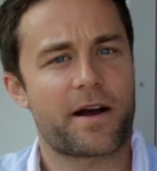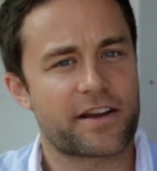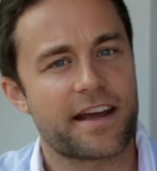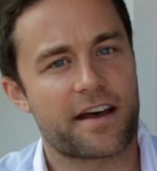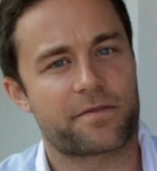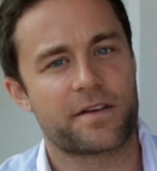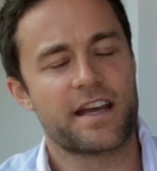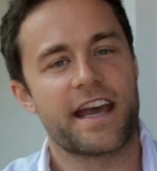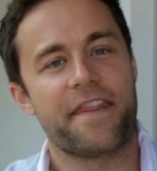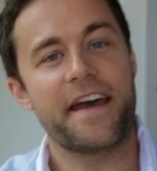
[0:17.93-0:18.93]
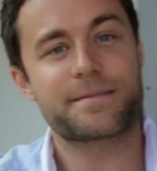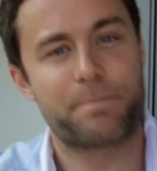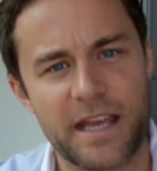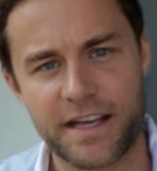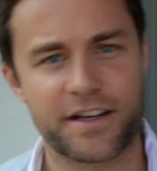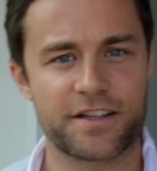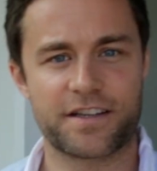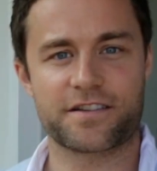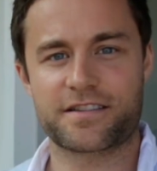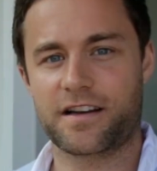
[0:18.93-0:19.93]
about enough and that's being
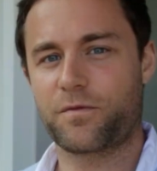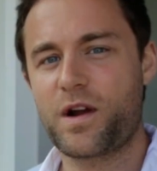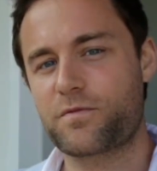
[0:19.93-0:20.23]
good to yourself.